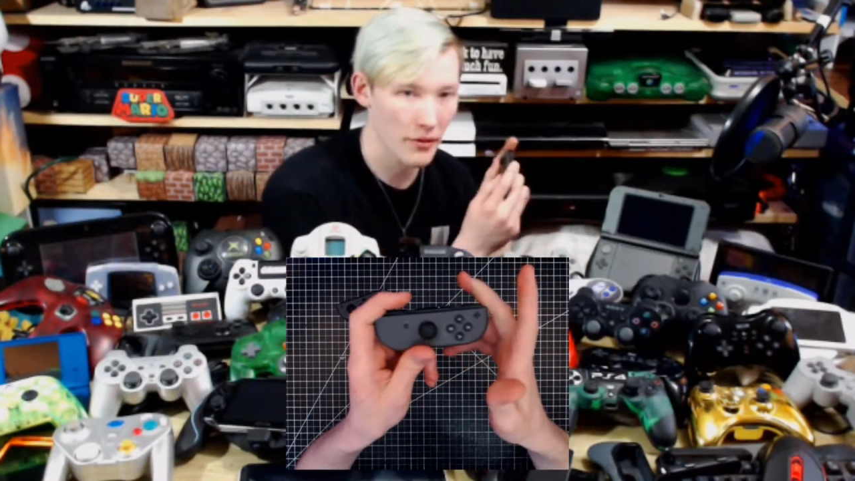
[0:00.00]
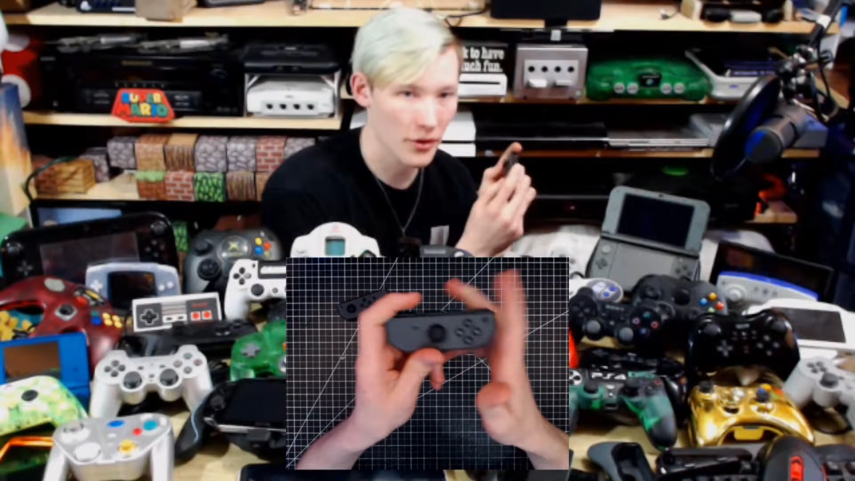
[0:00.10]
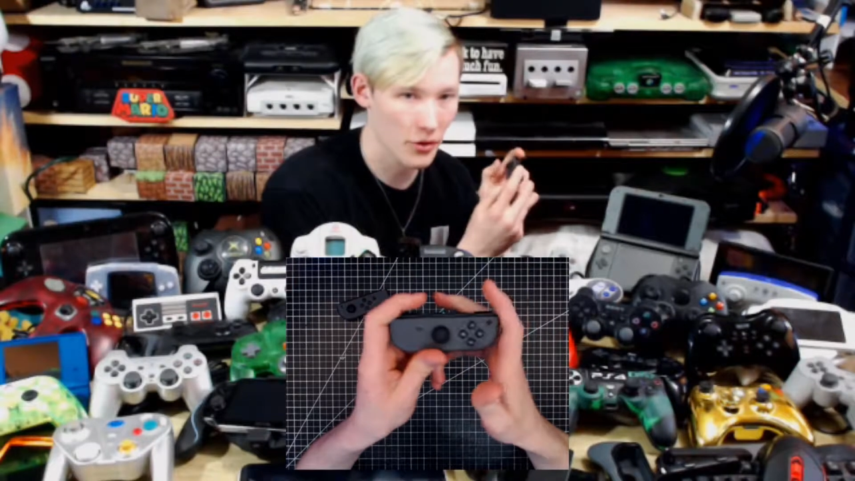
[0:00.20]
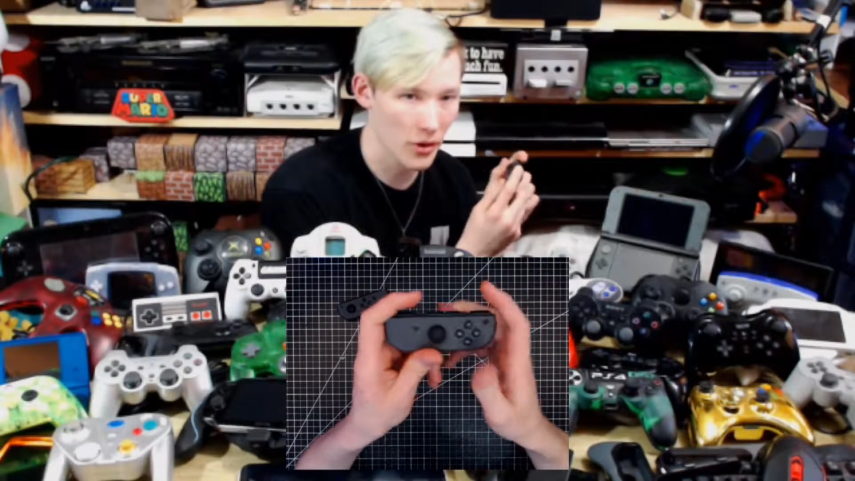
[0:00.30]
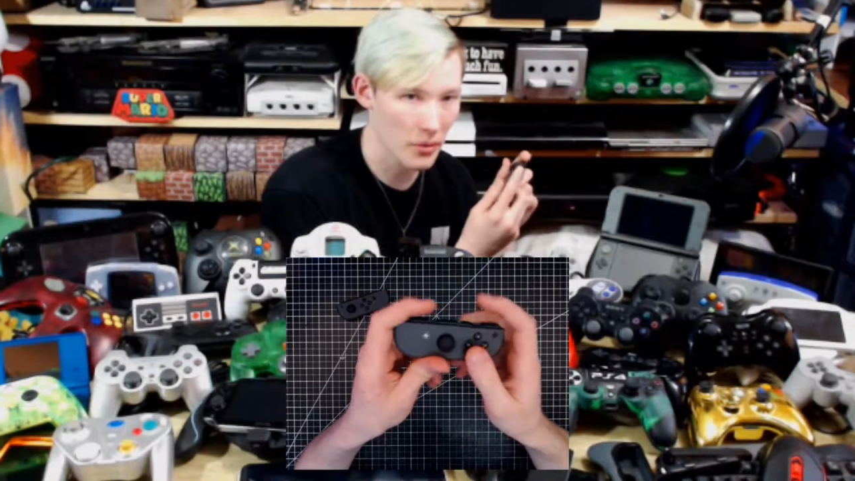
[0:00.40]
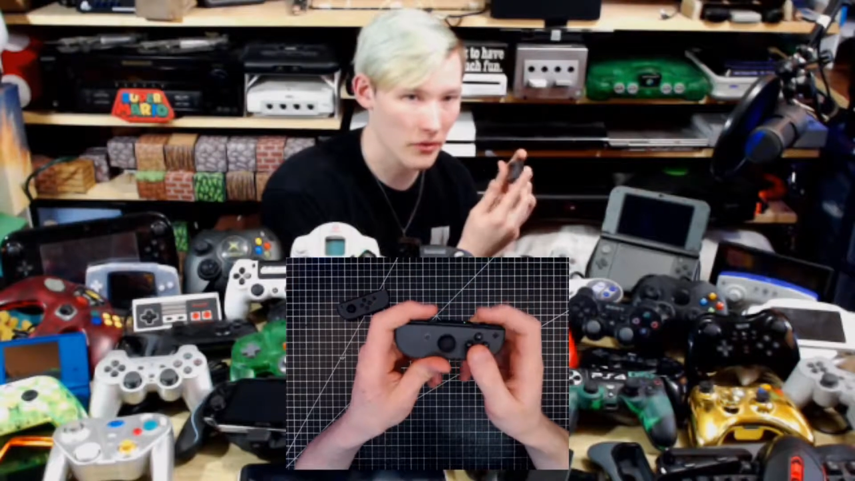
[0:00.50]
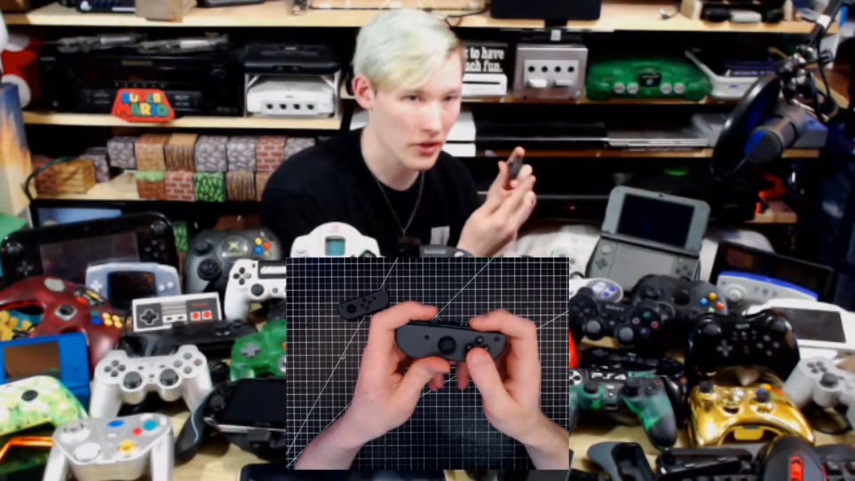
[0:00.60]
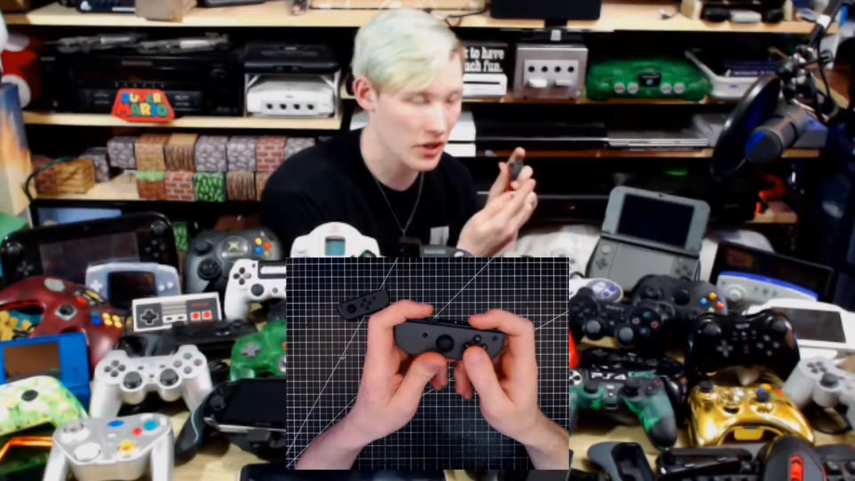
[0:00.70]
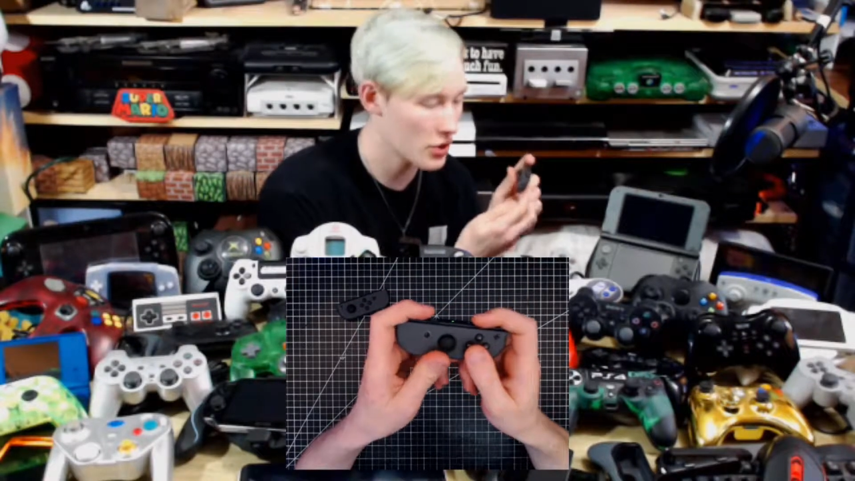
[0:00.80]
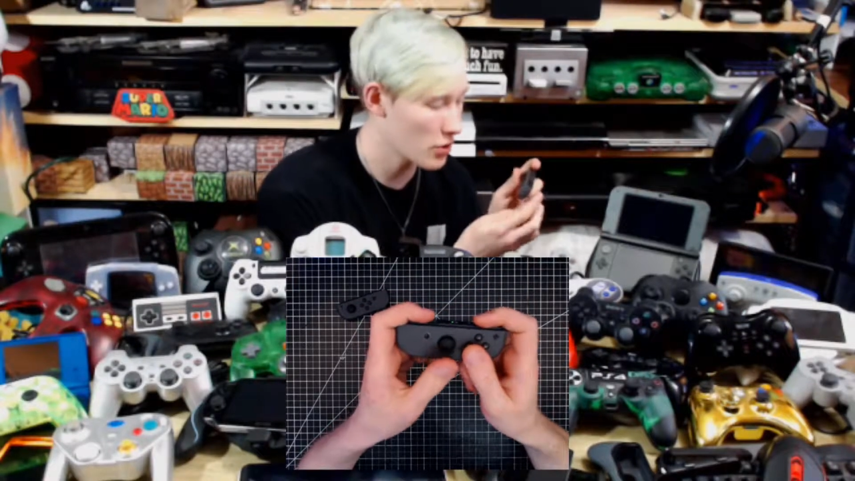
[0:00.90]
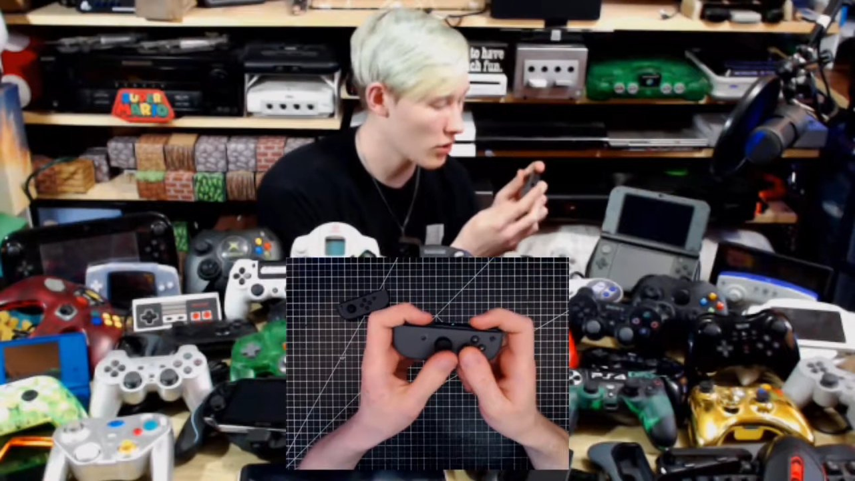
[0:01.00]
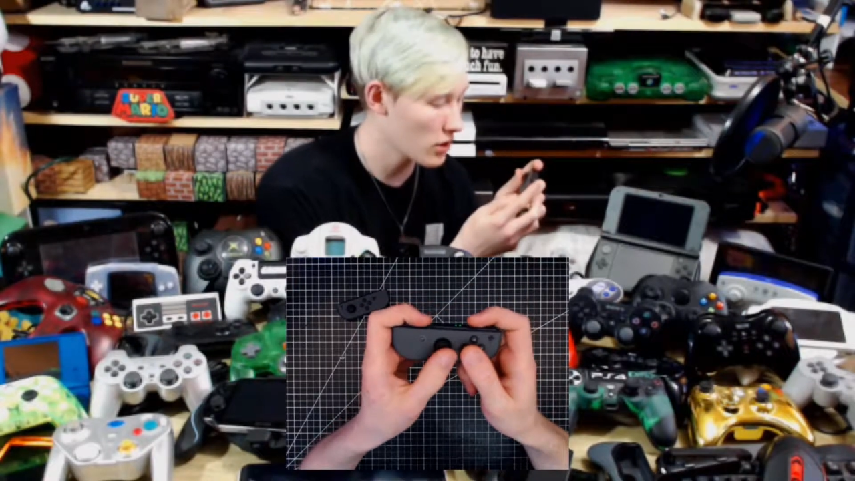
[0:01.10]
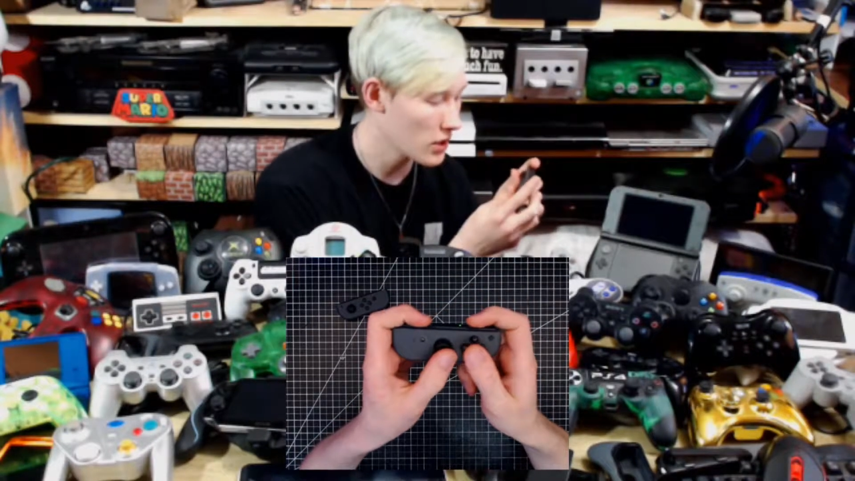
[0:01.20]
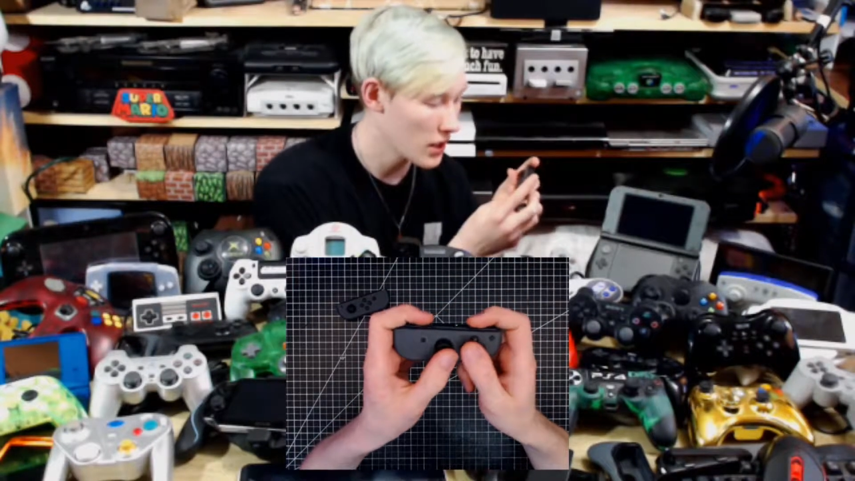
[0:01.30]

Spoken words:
your grip of the controller,